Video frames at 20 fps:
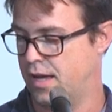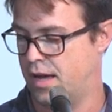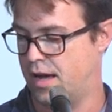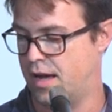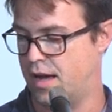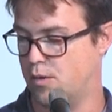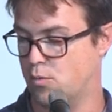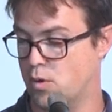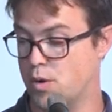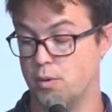
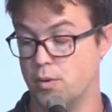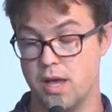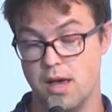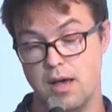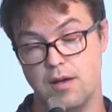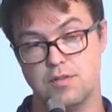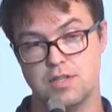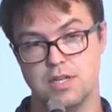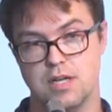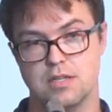Uh, what we
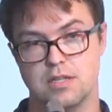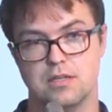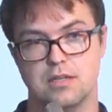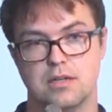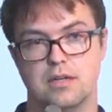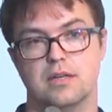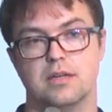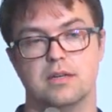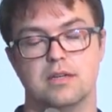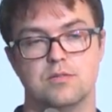have
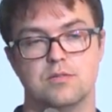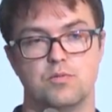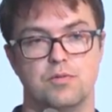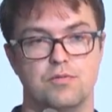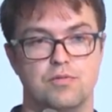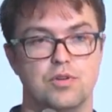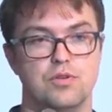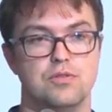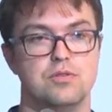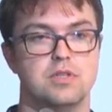tested is
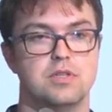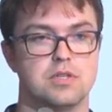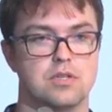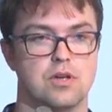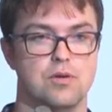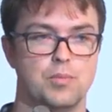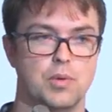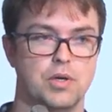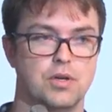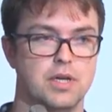we've used this
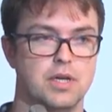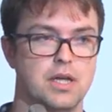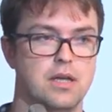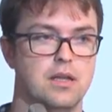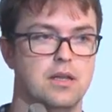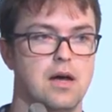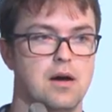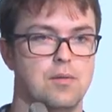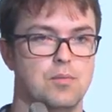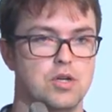component
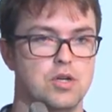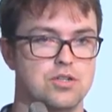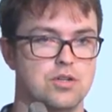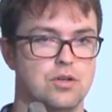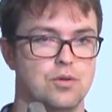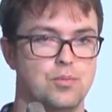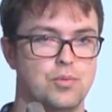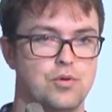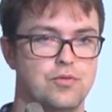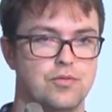in our
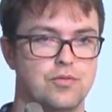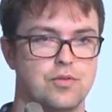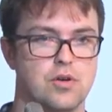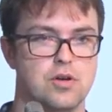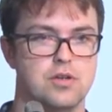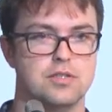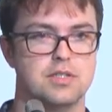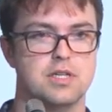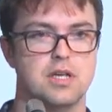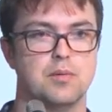Mojaloop proof of
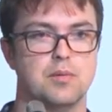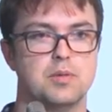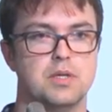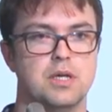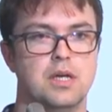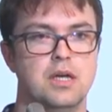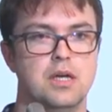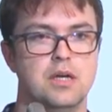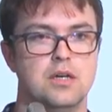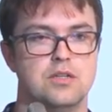concept.
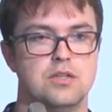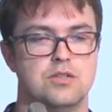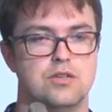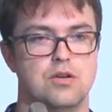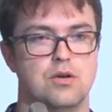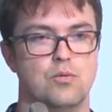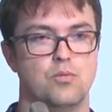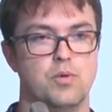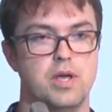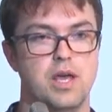
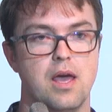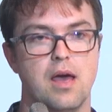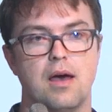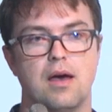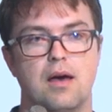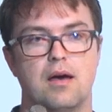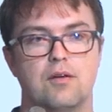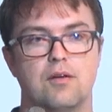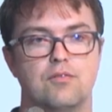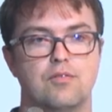So we
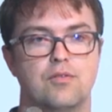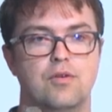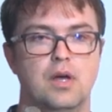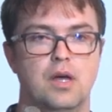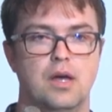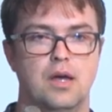have